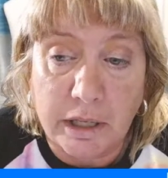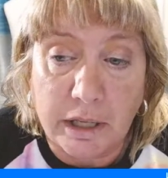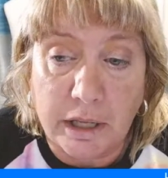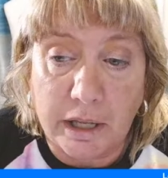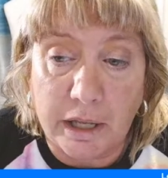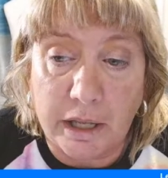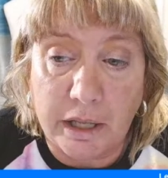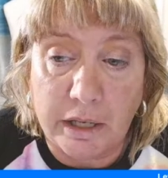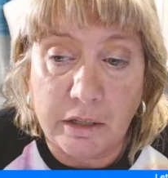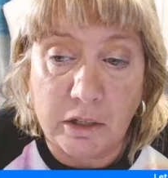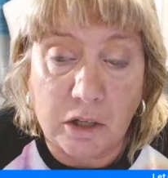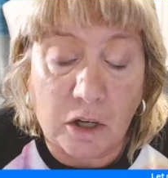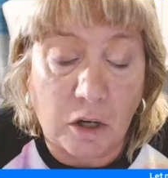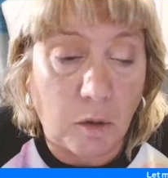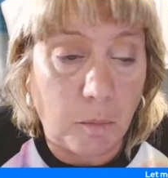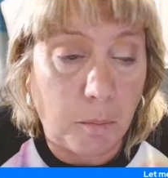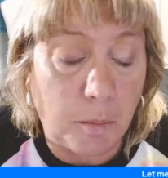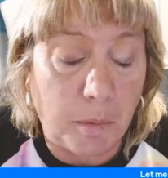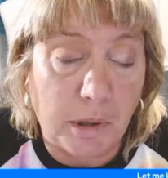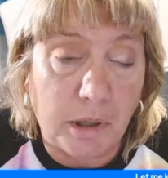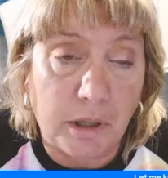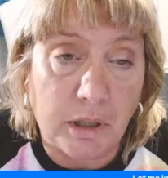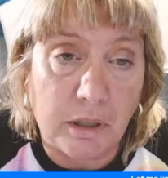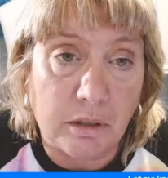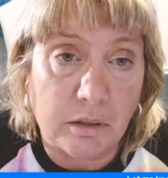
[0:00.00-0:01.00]
and
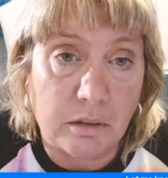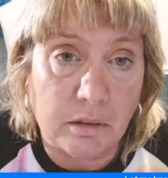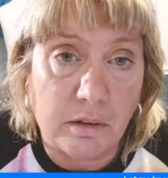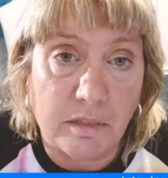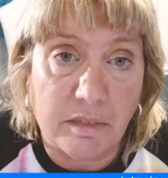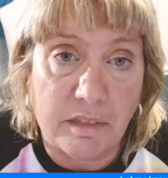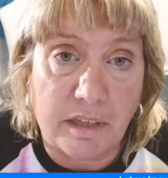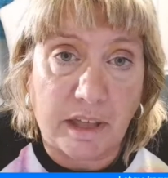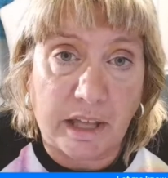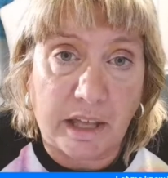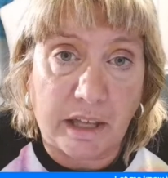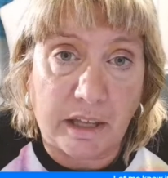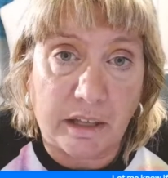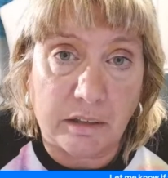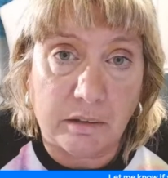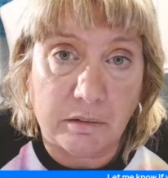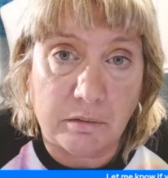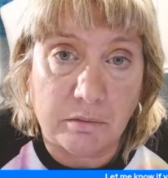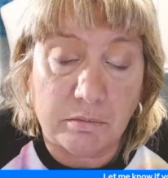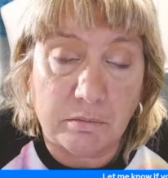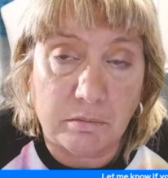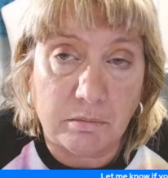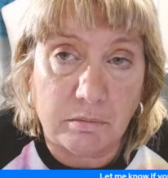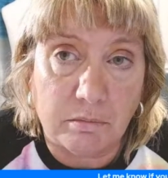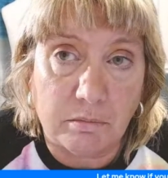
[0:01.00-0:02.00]
hoping that
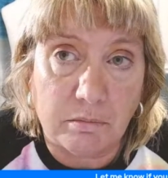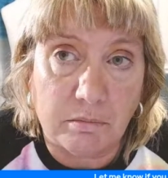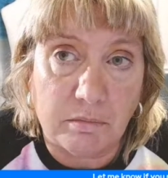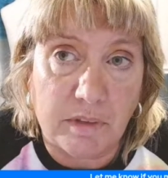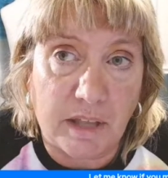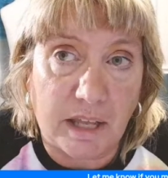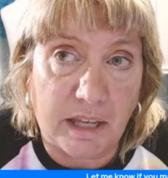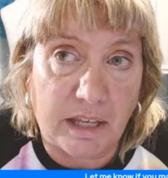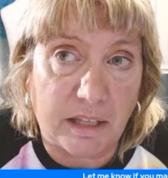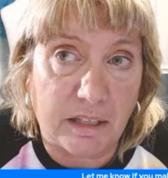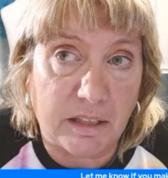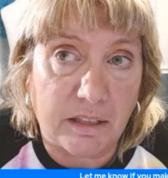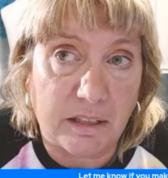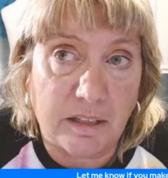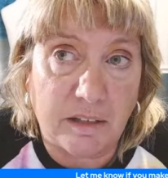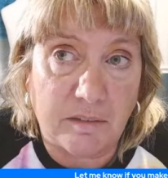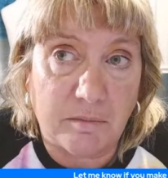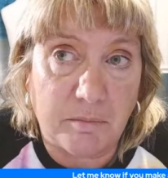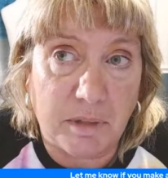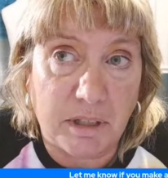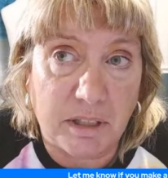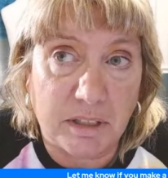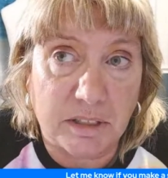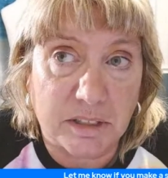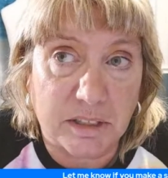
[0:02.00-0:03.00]
they can give
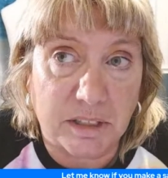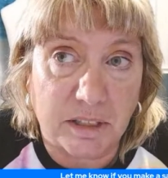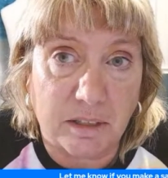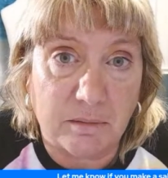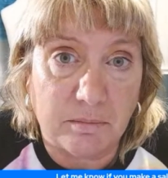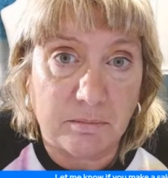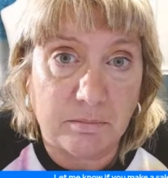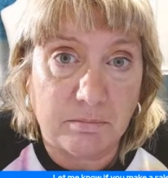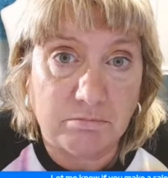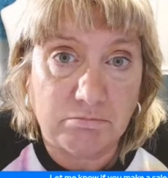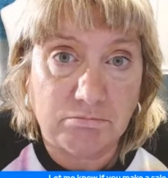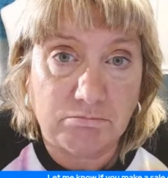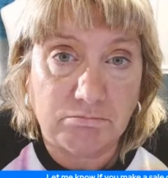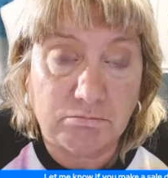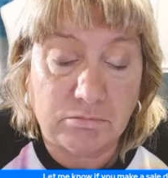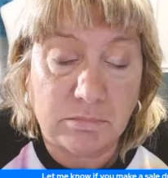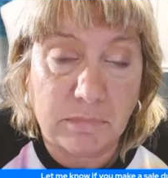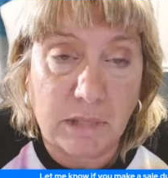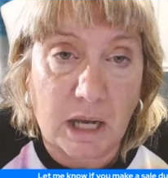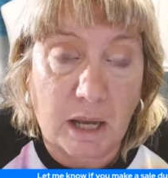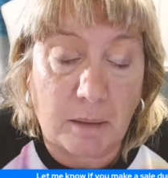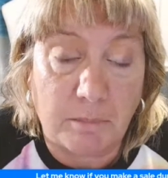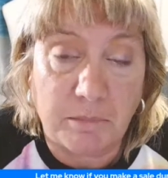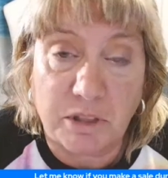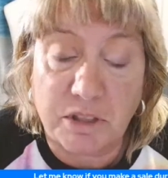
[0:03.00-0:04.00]
me some.
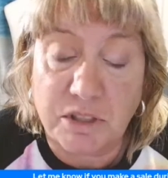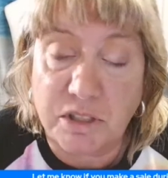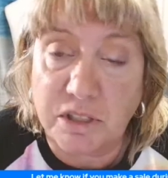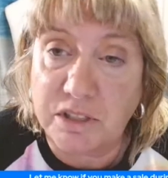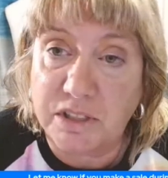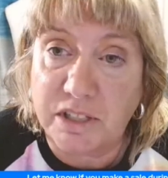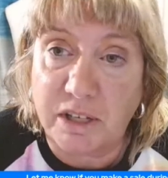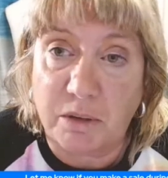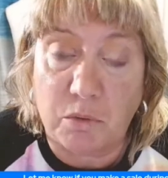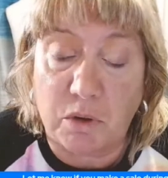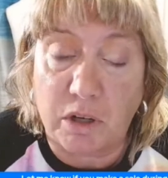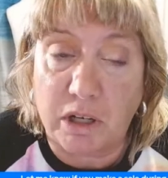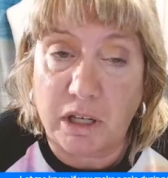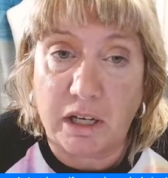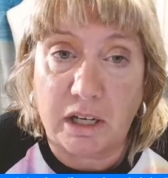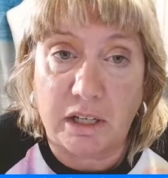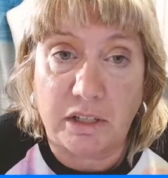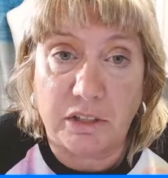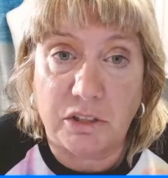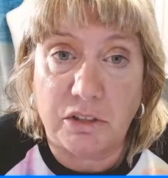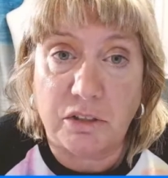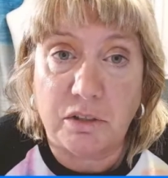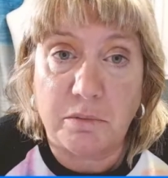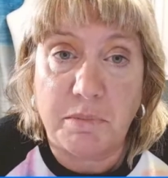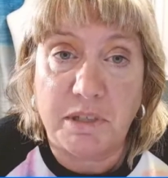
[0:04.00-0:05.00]
I'm just going to say, what can I
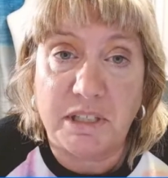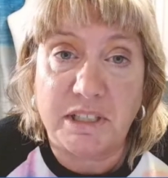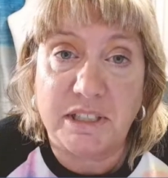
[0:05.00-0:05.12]
do to be